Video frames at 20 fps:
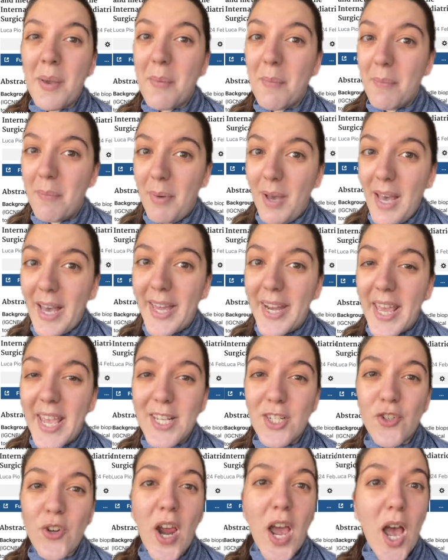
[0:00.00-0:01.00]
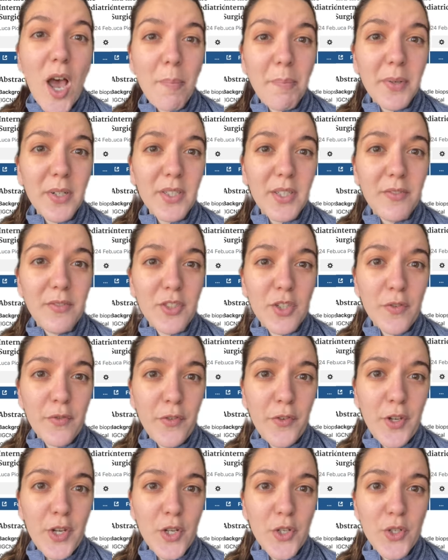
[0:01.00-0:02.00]
But intraoperative
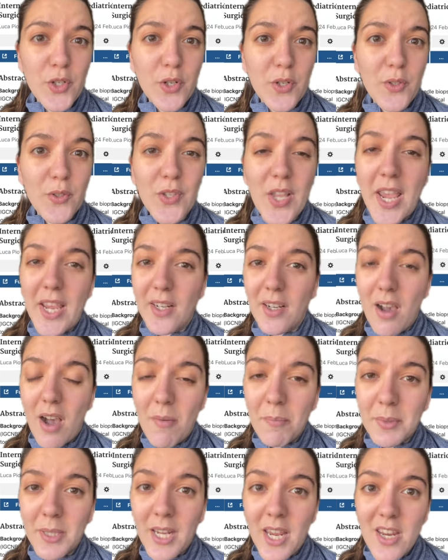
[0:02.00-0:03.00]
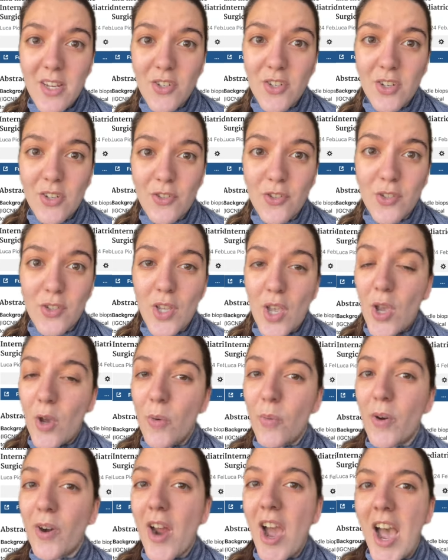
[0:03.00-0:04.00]
transfusions and complications
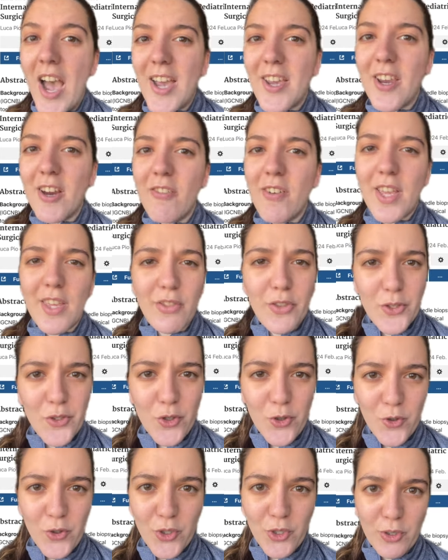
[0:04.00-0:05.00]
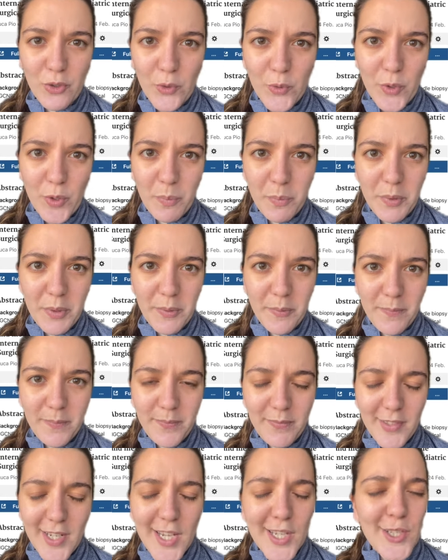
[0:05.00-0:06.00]
were higher in the surgical group.
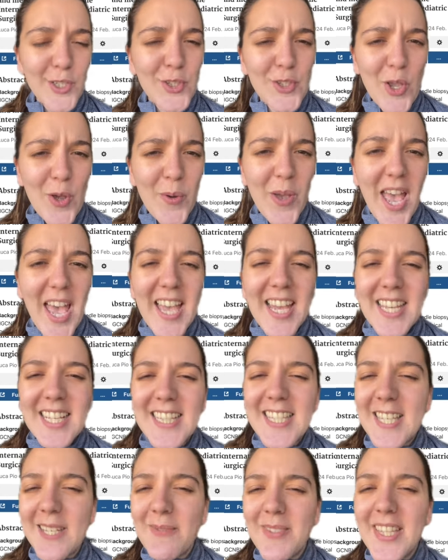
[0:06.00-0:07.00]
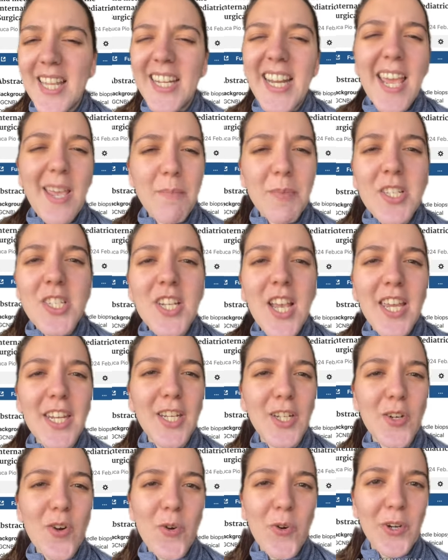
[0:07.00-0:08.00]
So it seems that image
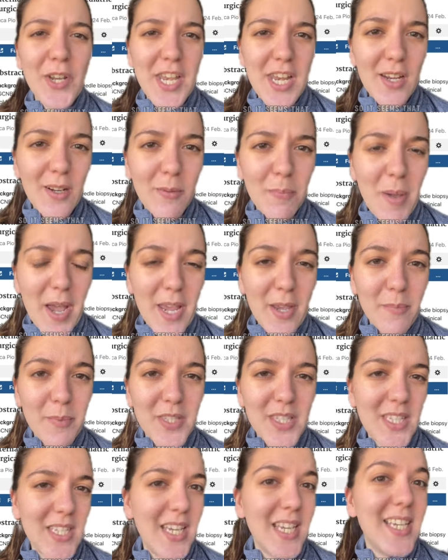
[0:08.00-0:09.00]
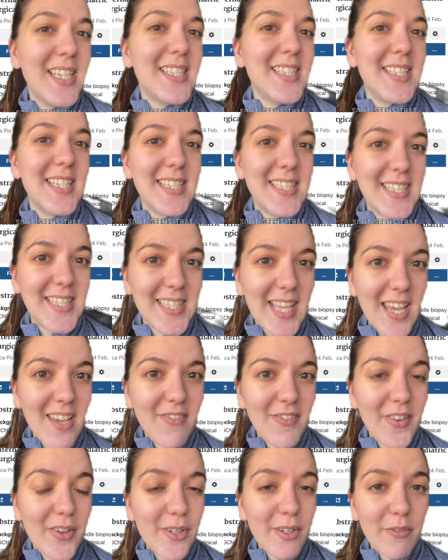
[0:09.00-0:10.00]
guided core needle biopsy is safe
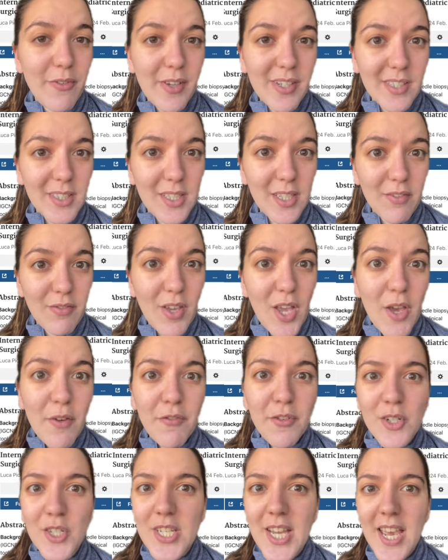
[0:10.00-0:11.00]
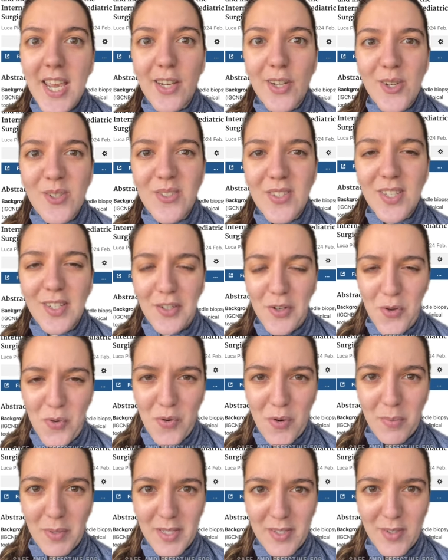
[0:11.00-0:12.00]
and effective for diagnosing
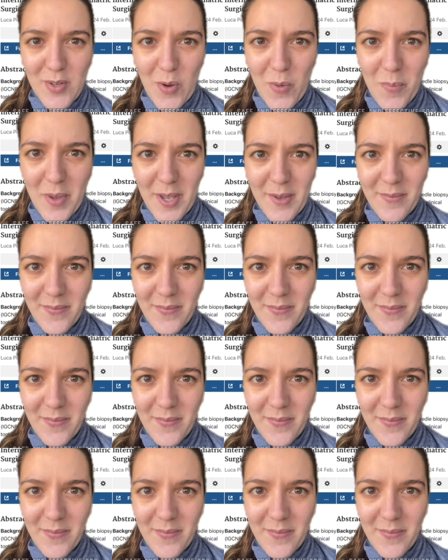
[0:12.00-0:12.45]
neuroblastoma.